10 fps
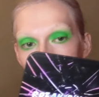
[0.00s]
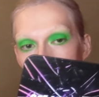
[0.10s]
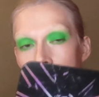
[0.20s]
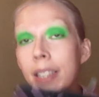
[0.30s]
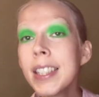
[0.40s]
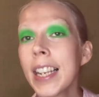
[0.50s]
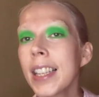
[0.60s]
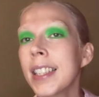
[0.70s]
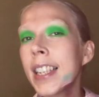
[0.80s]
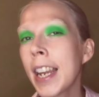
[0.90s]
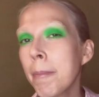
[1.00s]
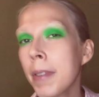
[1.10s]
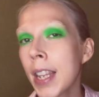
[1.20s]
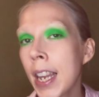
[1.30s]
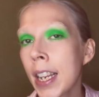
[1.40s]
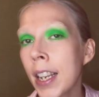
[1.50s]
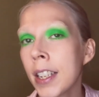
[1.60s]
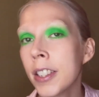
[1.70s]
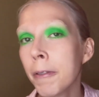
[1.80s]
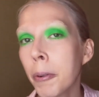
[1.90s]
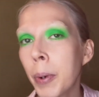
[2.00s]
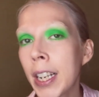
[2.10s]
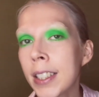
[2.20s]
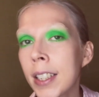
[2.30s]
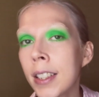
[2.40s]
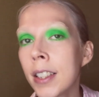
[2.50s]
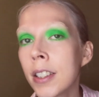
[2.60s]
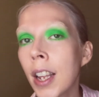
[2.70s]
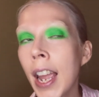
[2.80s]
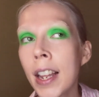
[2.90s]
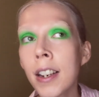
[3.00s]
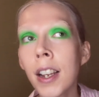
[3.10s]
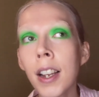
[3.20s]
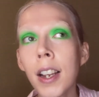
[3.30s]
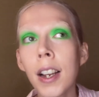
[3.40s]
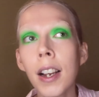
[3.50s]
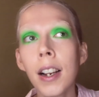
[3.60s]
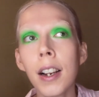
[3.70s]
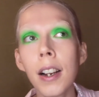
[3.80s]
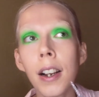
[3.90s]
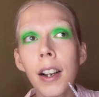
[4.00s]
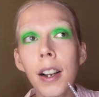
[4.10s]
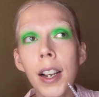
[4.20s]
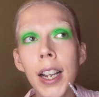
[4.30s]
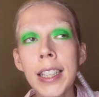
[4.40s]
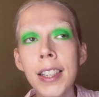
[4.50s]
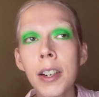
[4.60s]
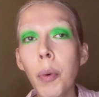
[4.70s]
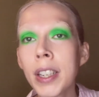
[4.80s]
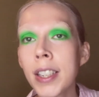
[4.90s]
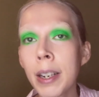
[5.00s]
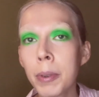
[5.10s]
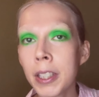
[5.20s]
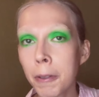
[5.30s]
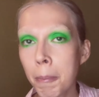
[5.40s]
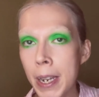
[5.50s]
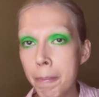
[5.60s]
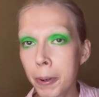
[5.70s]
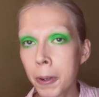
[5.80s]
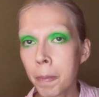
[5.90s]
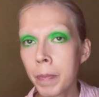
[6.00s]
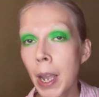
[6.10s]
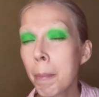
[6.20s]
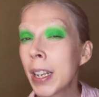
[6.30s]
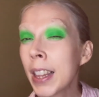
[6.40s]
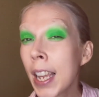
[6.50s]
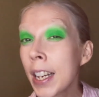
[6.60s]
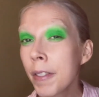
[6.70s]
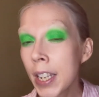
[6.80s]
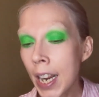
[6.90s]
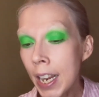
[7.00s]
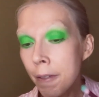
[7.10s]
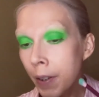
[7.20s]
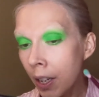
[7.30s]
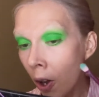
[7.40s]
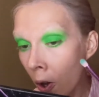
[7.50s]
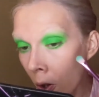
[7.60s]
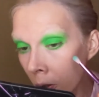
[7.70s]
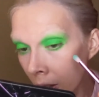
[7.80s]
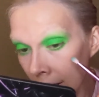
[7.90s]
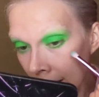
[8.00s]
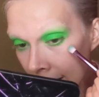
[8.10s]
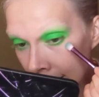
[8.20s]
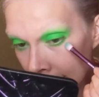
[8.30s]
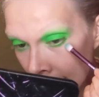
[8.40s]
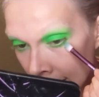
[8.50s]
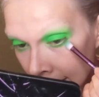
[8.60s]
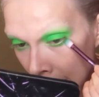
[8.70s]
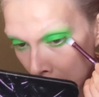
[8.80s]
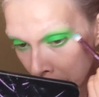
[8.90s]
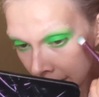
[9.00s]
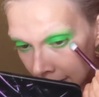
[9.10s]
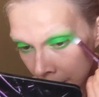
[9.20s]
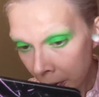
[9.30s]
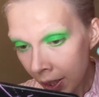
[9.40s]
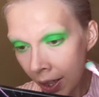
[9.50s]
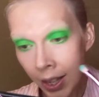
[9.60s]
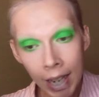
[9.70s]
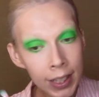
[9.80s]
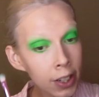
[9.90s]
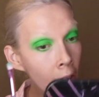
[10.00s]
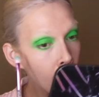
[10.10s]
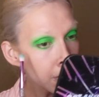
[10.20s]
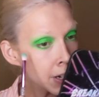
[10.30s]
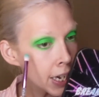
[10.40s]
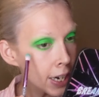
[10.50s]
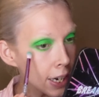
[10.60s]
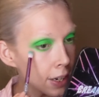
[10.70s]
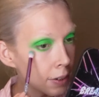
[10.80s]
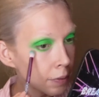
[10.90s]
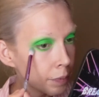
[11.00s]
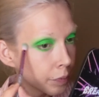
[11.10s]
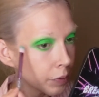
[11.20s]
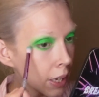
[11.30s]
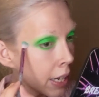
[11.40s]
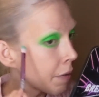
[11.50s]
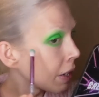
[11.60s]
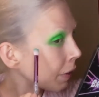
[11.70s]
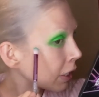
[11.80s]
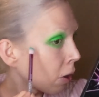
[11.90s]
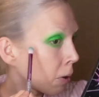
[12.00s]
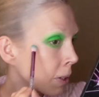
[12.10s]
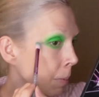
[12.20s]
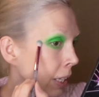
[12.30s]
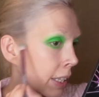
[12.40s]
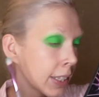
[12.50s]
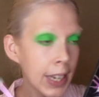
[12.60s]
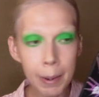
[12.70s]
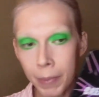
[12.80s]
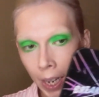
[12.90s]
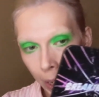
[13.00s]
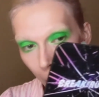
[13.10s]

can say the same thing in different ways, and it's going to resonate with different people. But at the end of the day, if it all clicks and is helping someone, then it's all needed, even if it's ultimately the same thing.